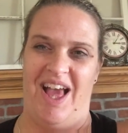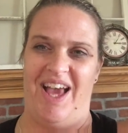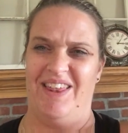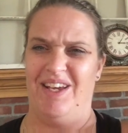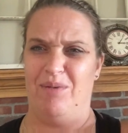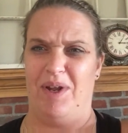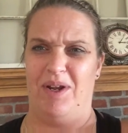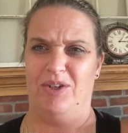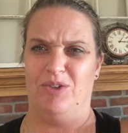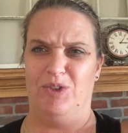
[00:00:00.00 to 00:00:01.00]
I think about
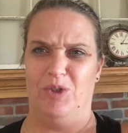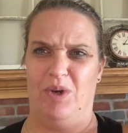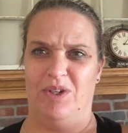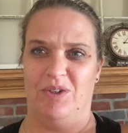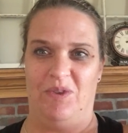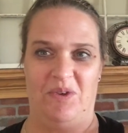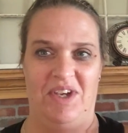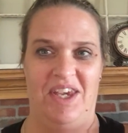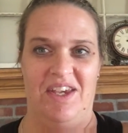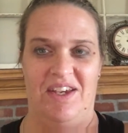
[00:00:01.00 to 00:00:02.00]
102,
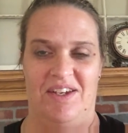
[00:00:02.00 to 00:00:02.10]
103.